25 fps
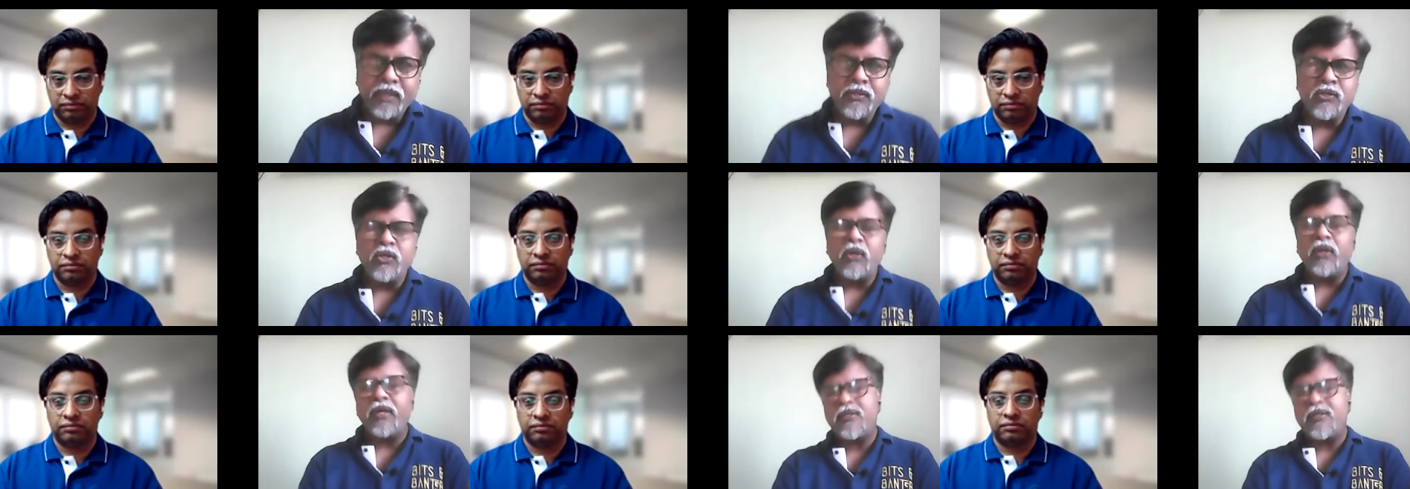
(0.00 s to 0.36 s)

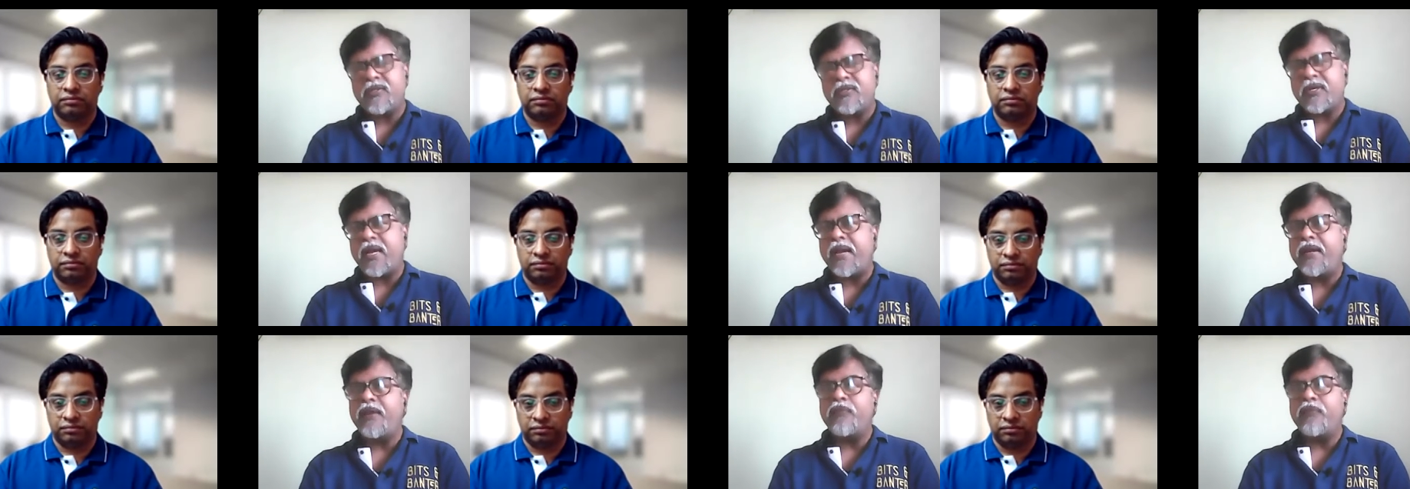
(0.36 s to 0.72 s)
Speaker 1: So it
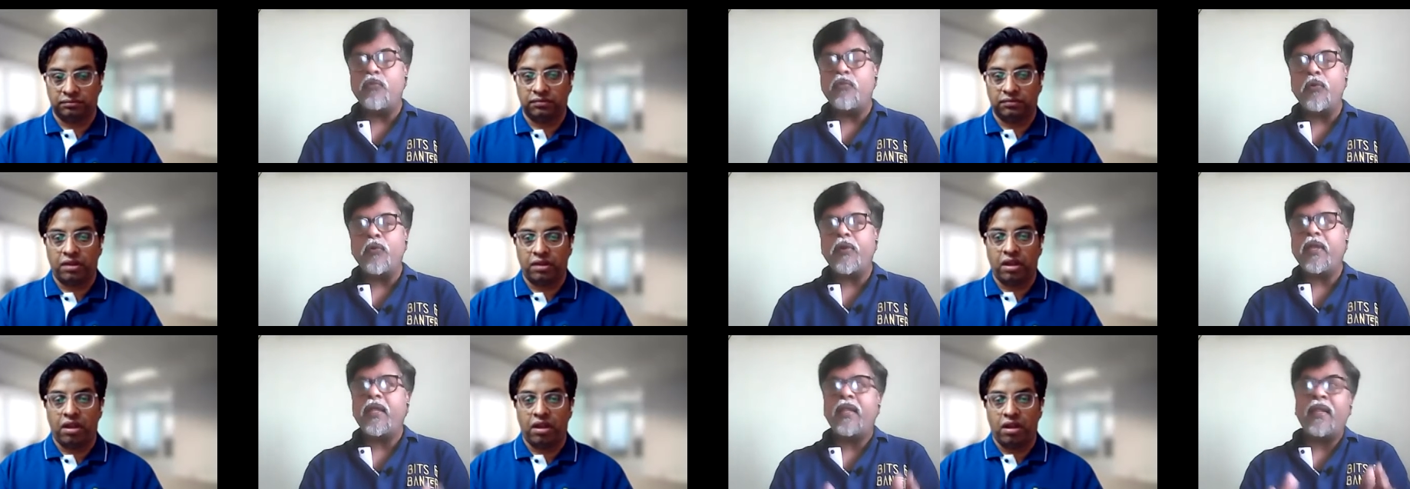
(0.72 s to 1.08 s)
was kind
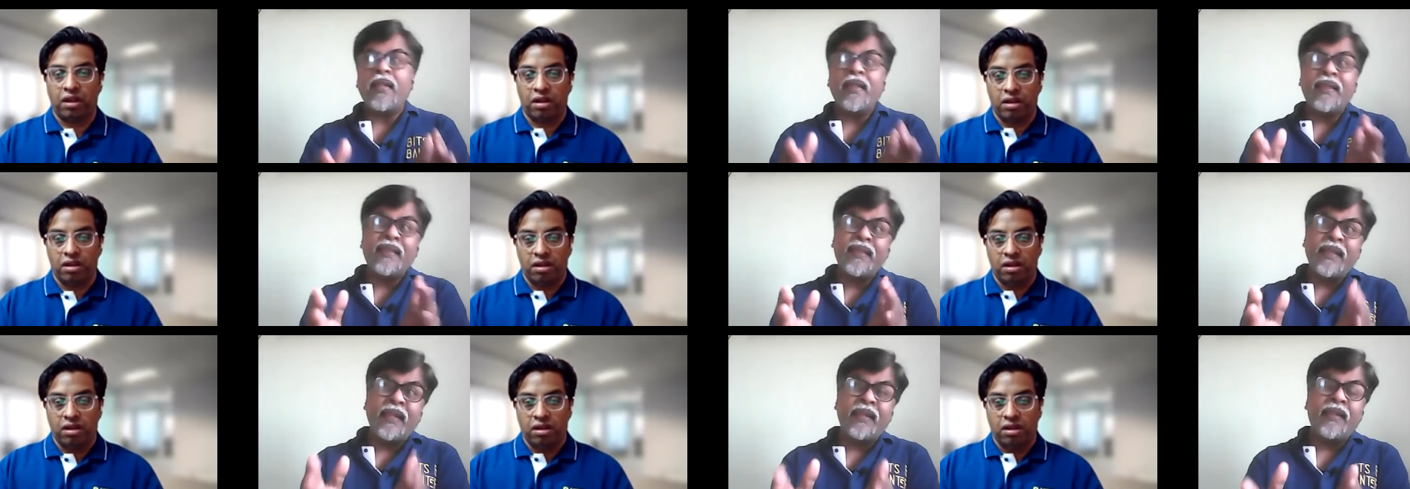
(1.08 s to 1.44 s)
of
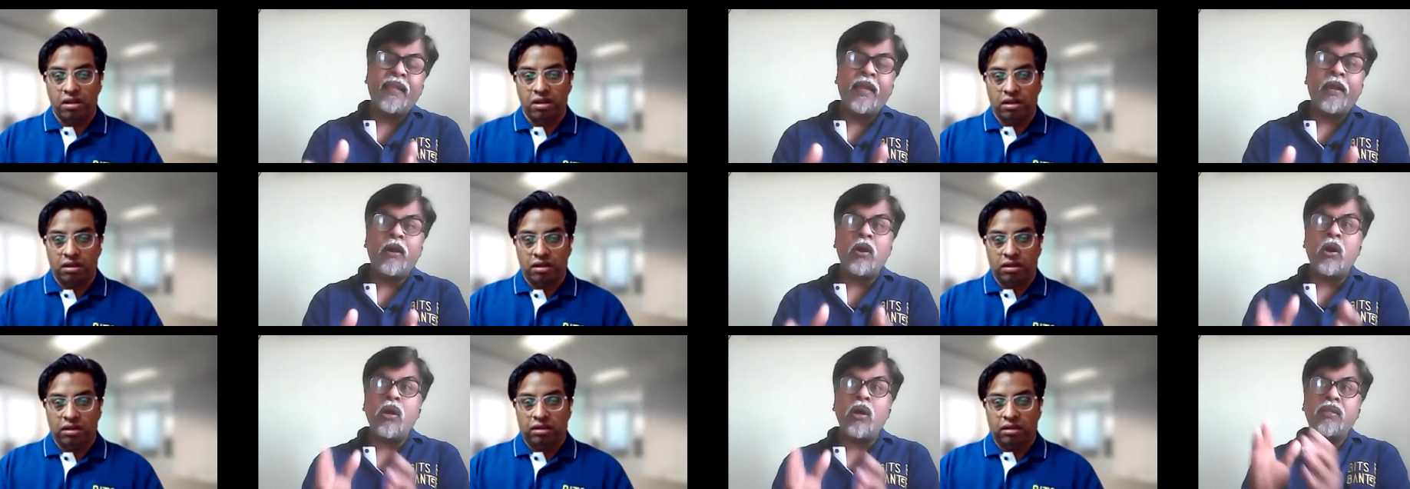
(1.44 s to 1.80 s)
okay. They,
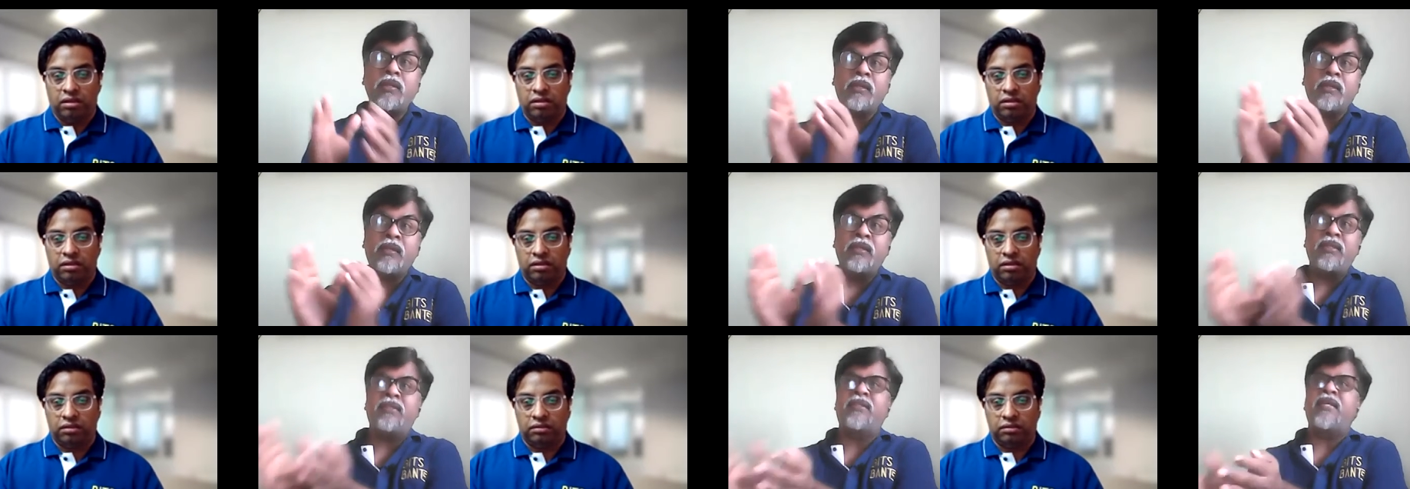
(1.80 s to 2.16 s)
they
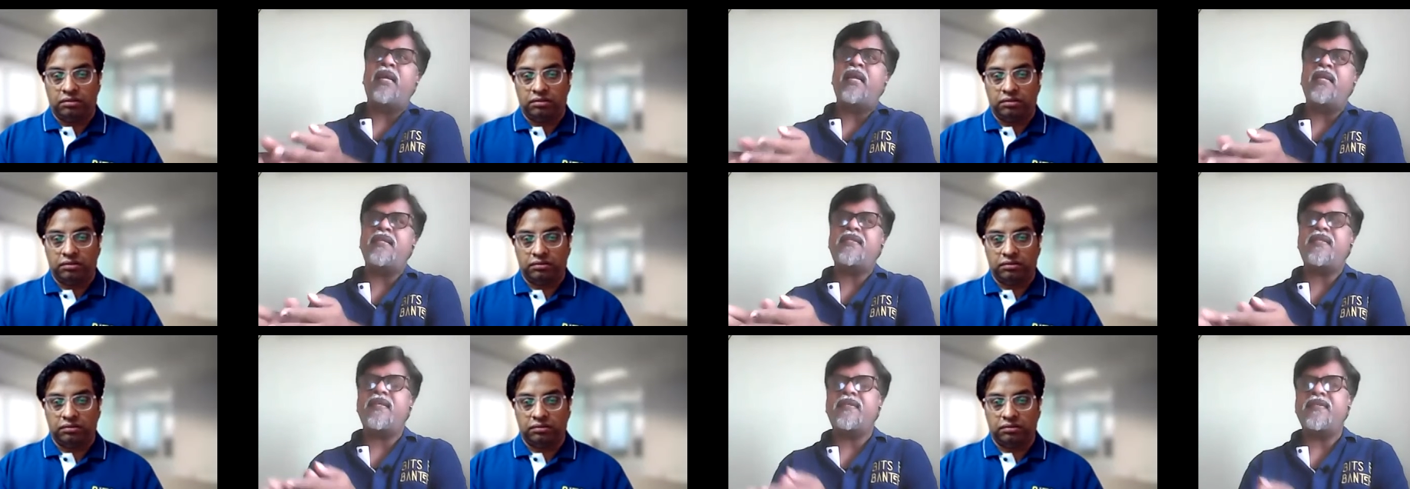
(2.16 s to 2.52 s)
got
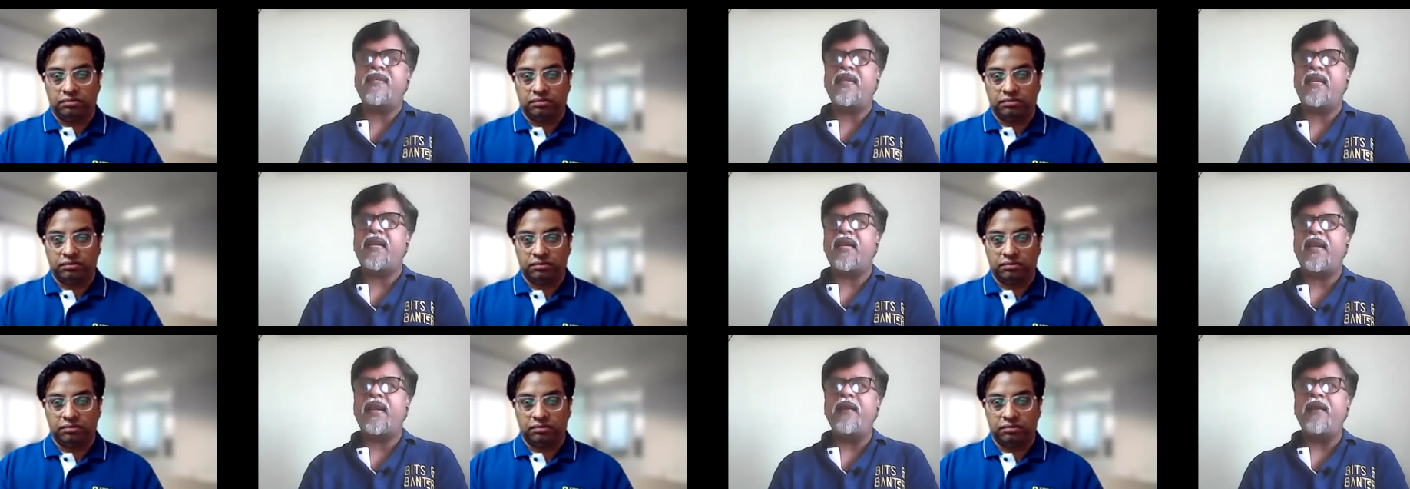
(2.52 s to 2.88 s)
Jalaj
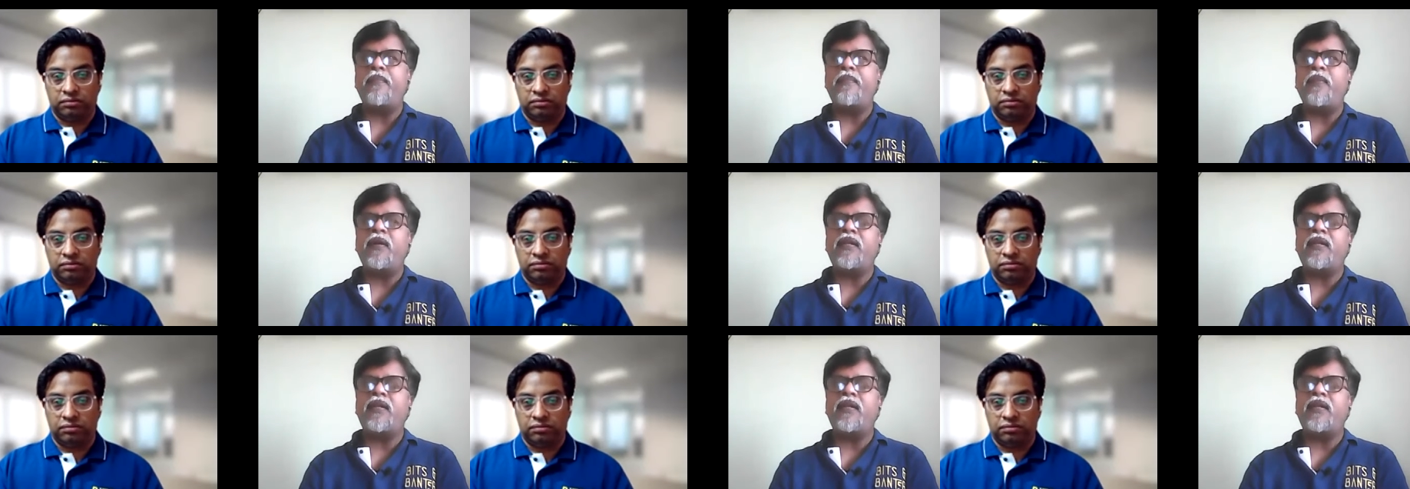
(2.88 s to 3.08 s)
Saxena, right?